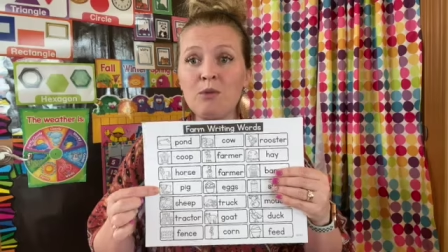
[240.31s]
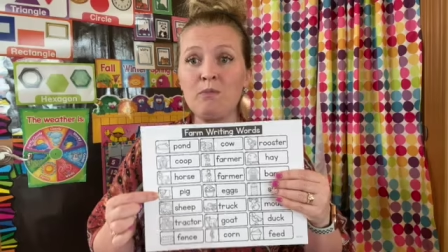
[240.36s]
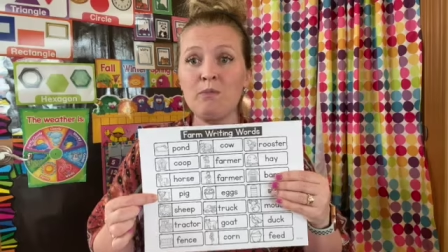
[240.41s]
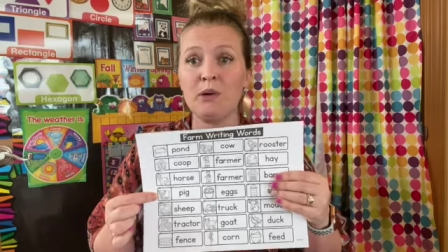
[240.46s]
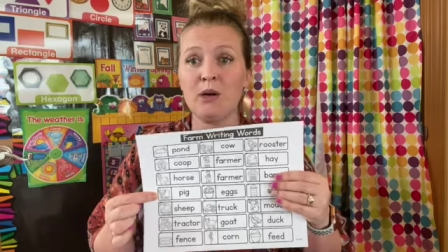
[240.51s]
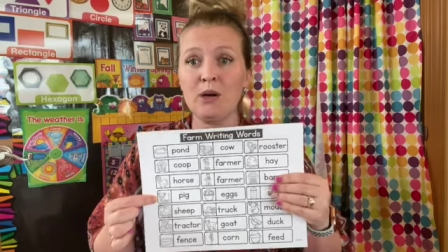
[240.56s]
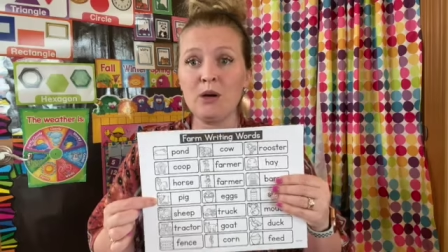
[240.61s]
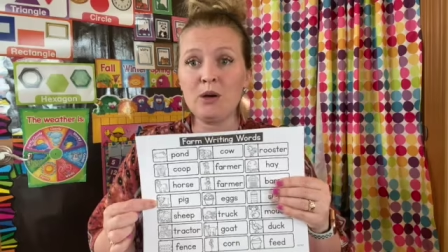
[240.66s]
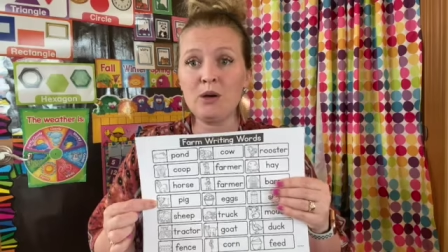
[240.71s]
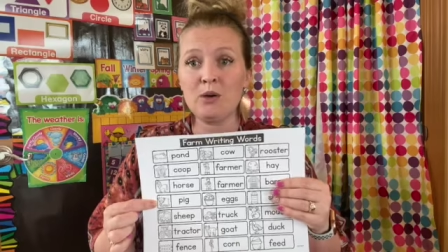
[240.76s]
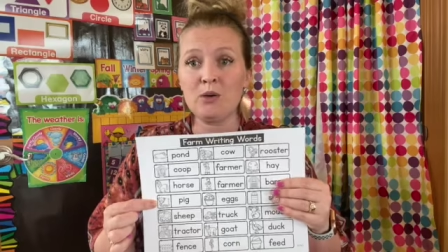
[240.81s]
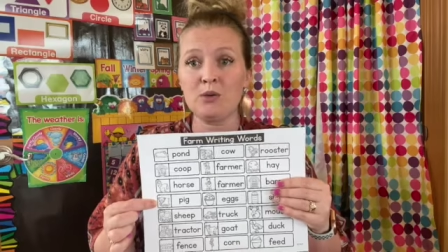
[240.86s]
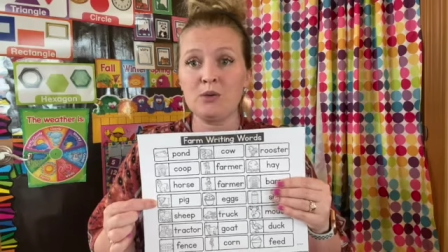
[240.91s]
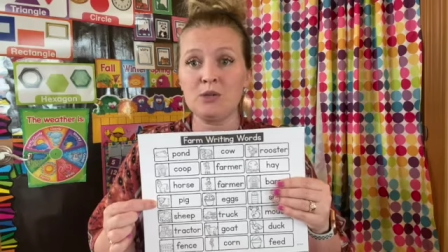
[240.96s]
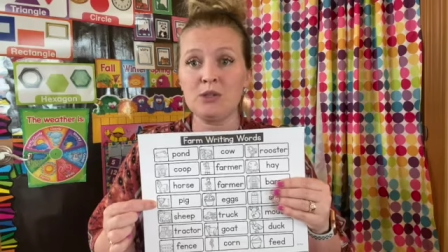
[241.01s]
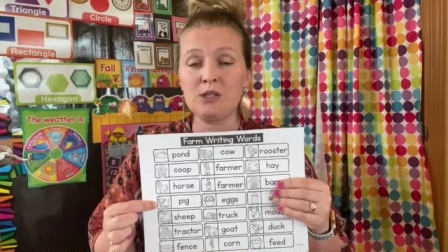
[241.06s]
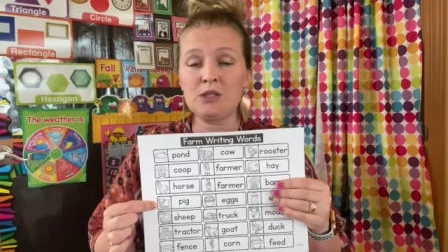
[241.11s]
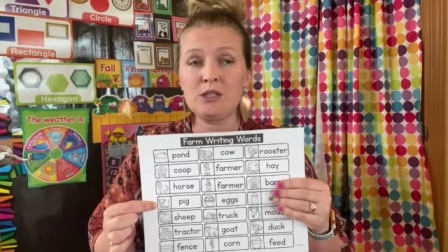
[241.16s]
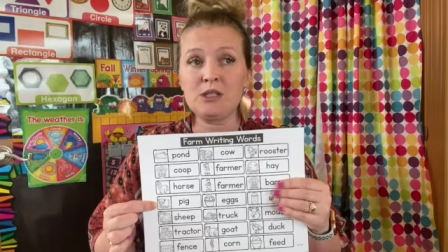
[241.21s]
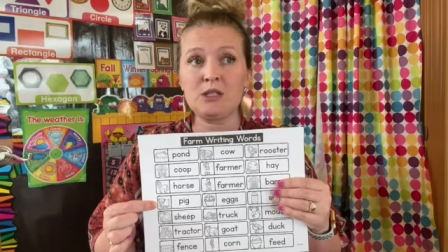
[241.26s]

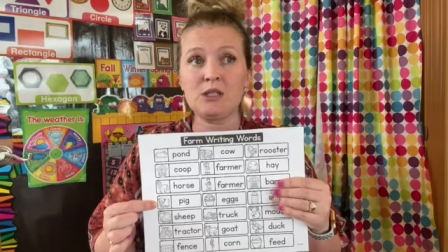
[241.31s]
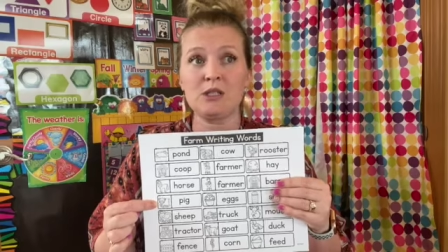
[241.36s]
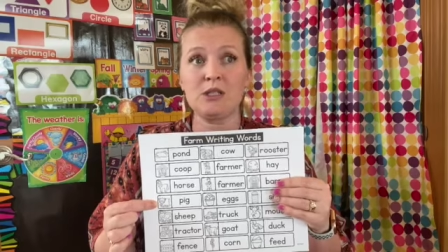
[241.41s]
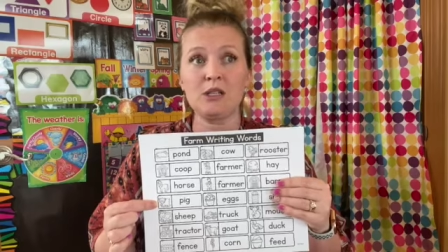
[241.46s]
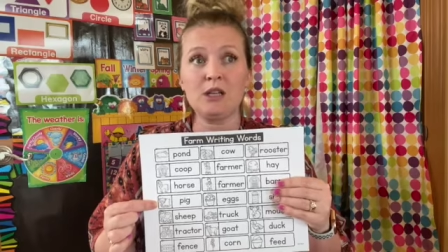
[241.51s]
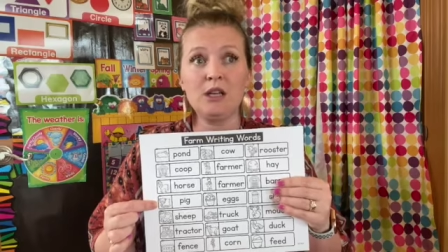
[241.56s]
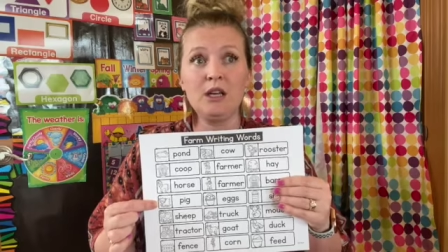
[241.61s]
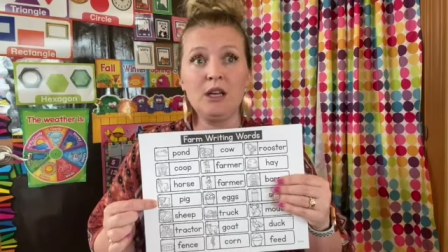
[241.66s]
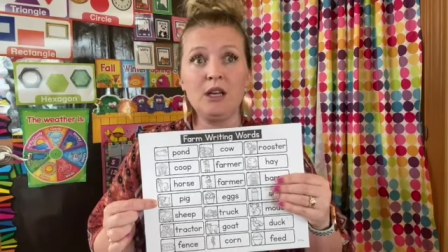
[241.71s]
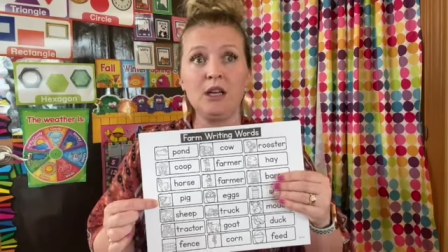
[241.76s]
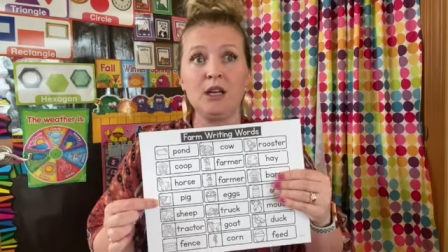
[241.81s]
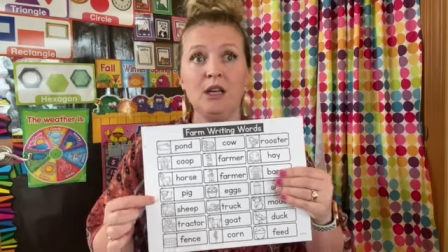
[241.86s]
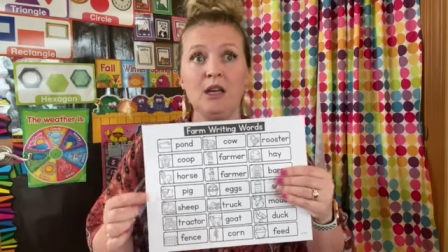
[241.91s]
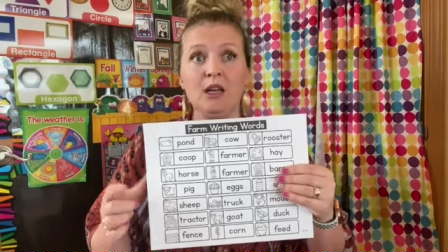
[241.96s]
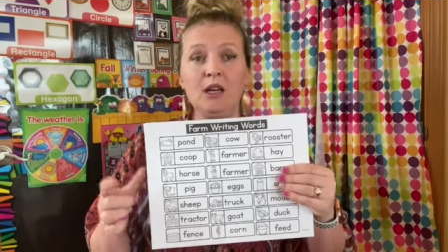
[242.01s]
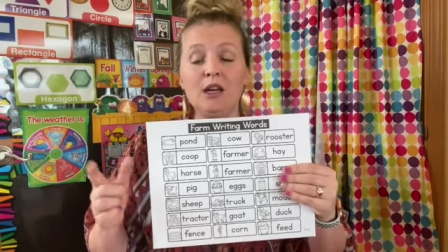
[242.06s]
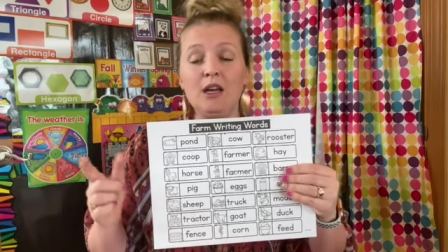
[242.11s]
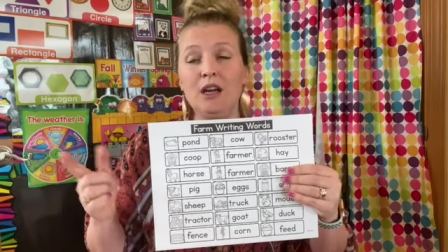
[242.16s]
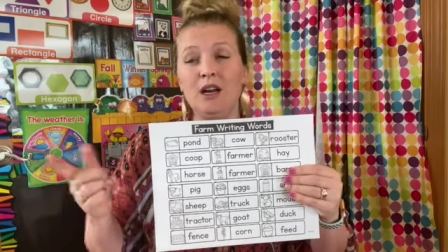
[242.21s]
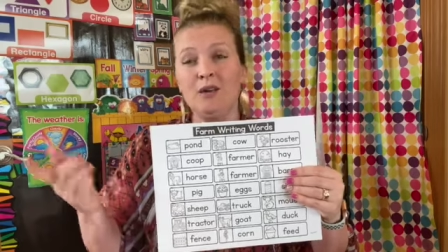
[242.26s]
post,
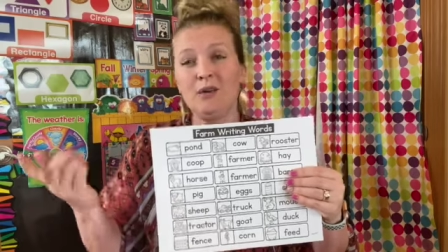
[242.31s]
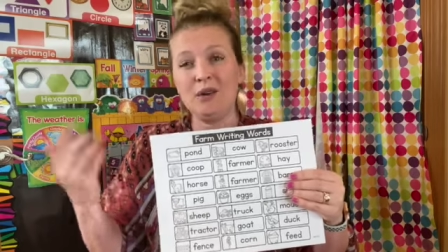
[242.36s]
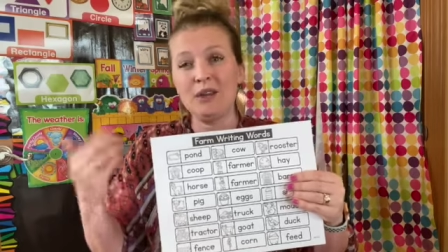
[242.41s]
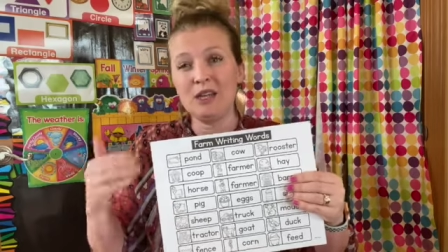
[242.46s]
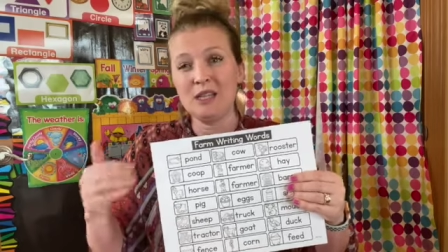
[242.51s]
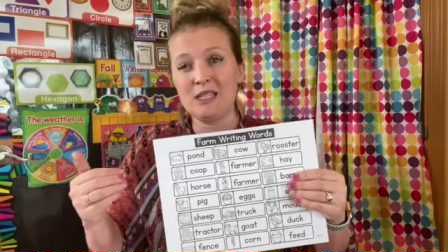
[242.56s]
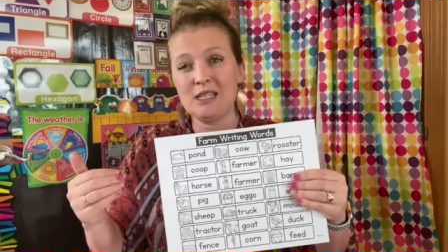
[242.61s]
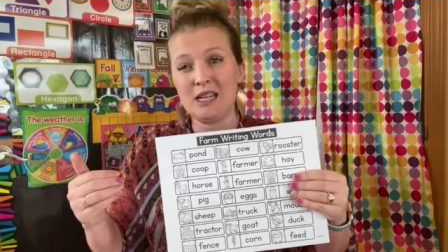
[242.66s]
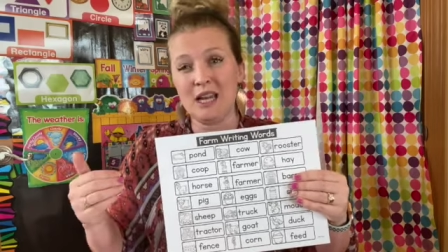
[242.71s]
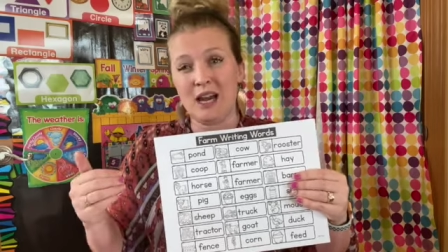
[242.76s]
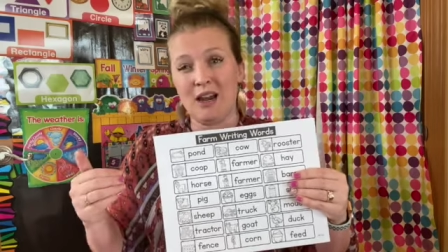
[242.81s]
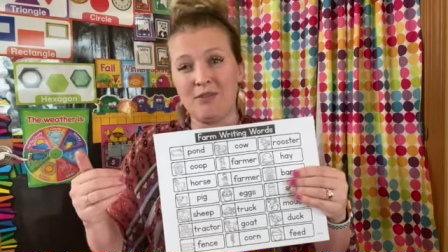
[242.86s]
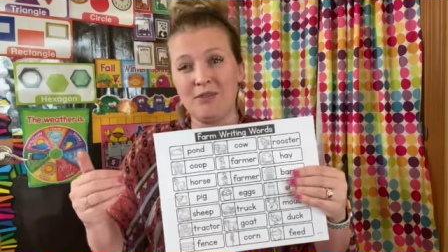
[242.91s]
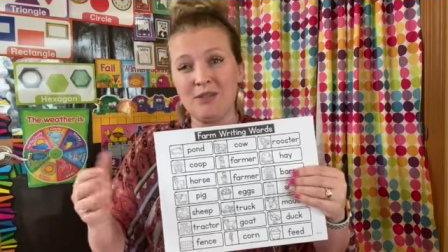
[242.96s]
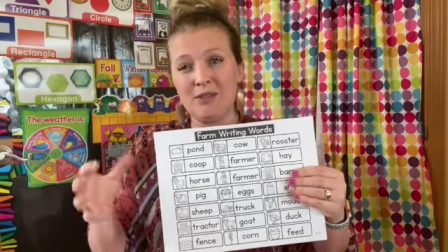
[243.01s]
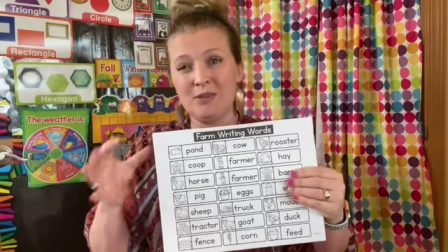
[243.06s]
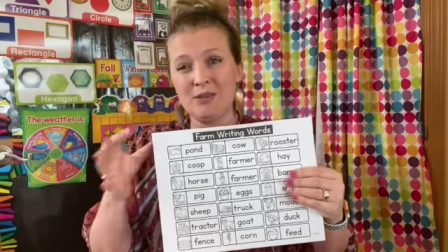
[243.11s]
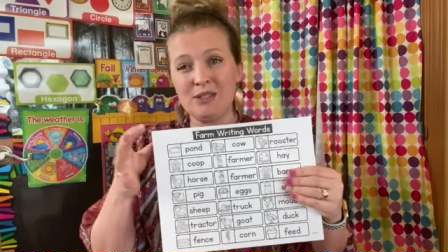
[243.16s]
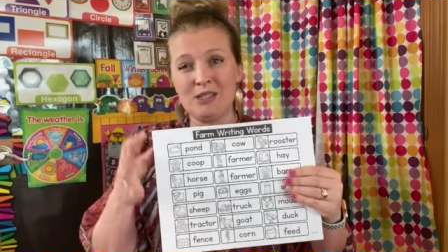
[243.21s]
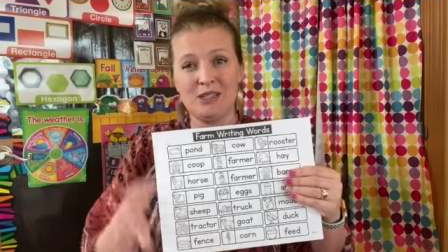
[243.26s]
I realized
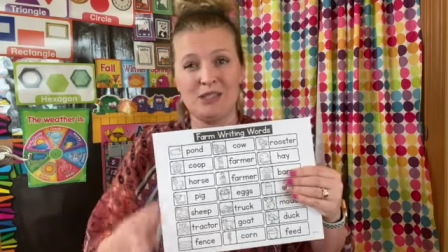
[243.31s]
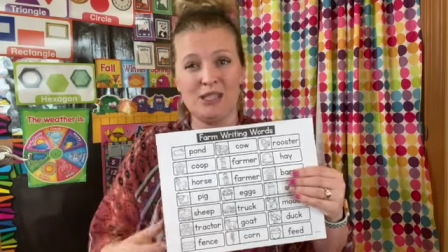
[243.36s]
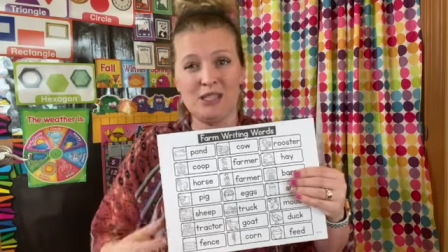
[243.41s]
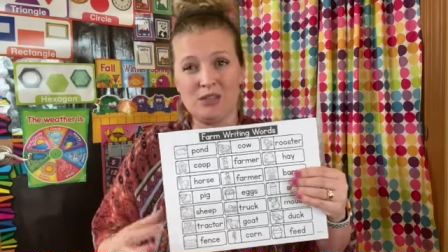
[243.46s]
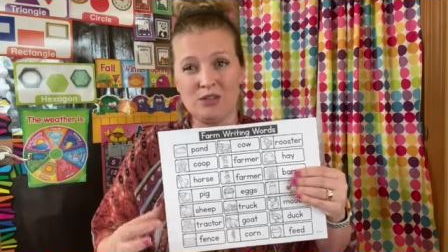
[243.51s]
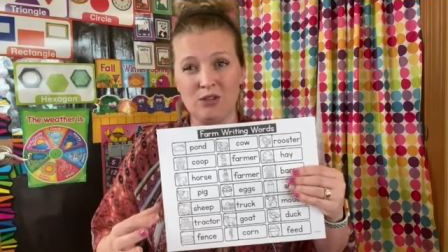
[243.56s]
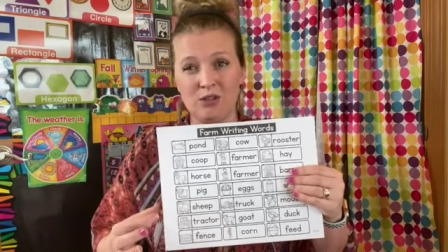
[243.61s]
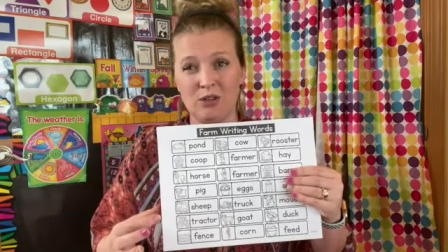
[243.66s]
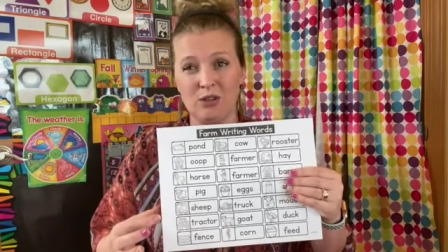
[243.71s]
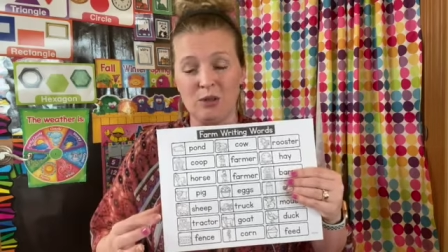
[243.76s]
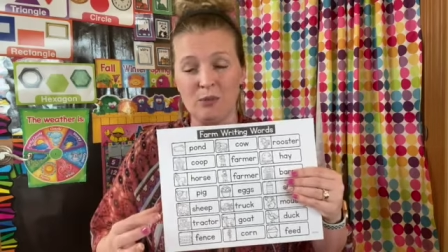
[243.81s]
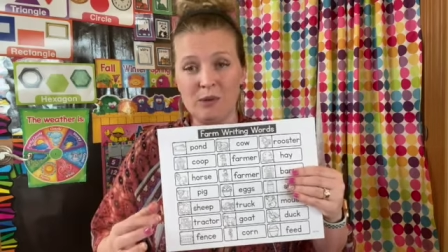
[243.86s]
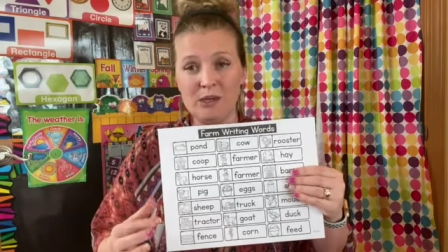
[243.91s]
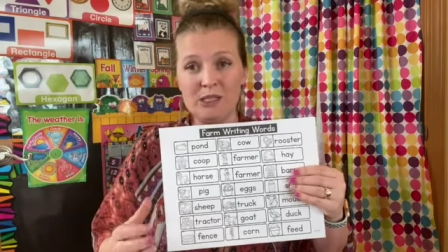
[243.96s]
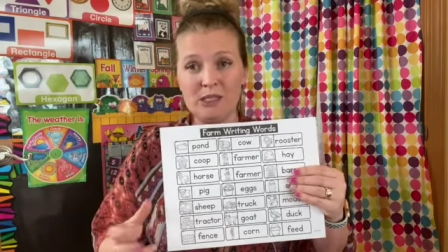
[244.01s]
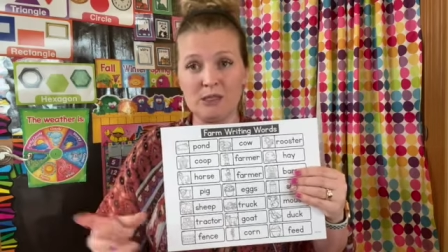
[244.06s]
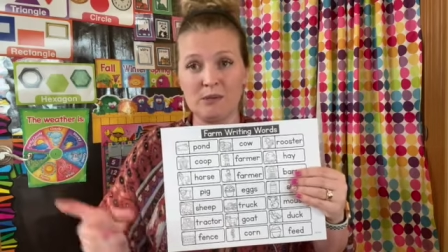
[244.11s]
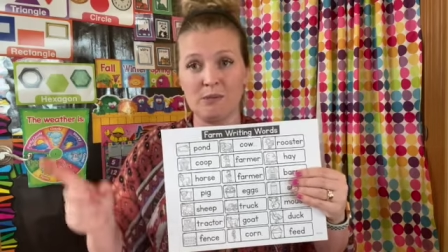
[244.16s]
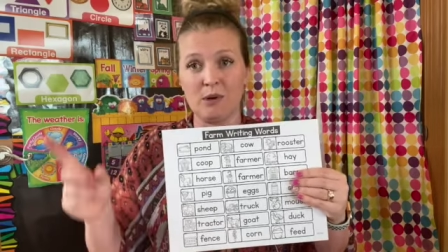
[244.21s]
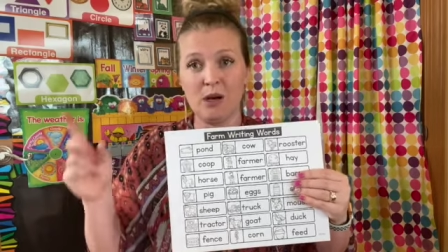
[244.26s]
afterwards that these are a little
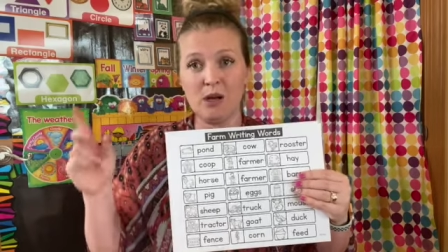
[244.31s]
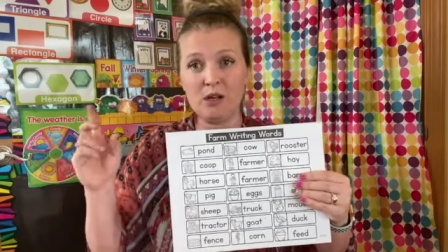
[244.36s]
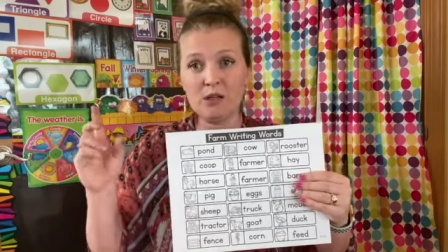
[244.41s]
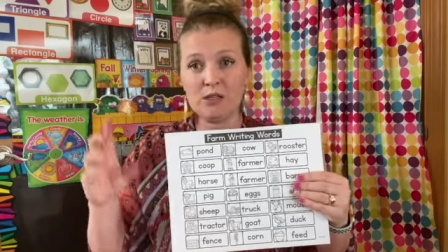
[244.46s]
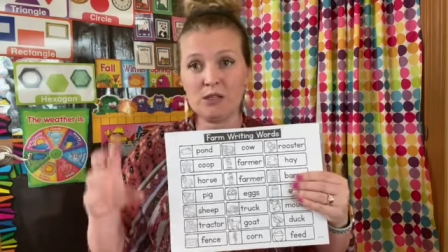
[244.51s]
bit small,